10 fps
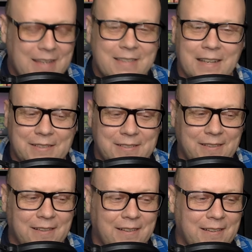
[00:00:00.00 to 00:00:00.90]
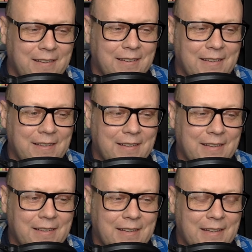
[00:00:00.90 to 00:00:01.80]
Dexter,
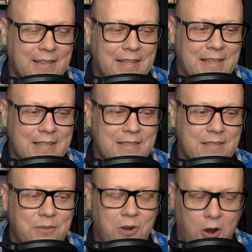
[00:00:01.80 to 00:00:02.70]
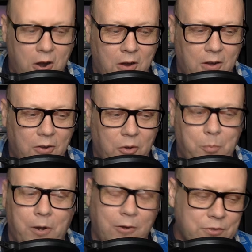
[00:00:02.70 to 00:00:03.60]
he gets a new car or he
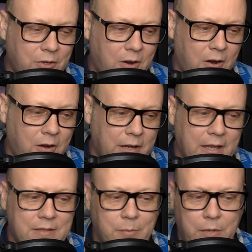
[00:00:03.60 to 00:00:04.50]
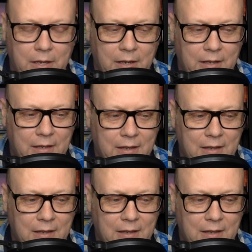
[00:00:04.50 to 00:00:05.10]
borrows a car and he ends up hitting